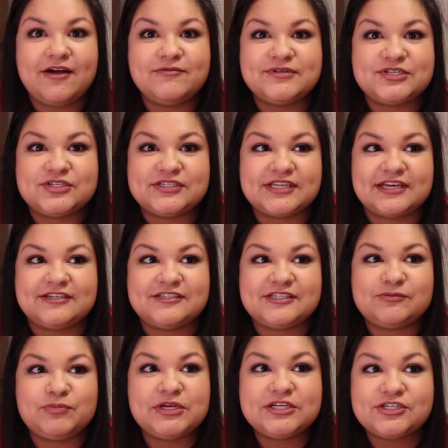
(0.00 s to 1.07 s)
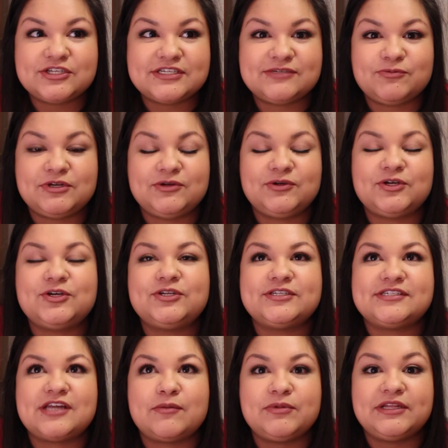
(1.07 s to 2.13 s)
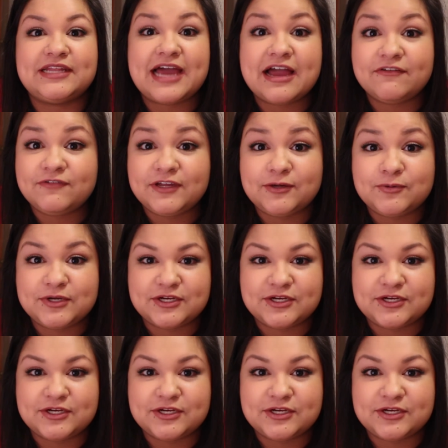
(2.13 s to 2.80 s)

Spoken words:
was just speechless. We couldn't stop laughing.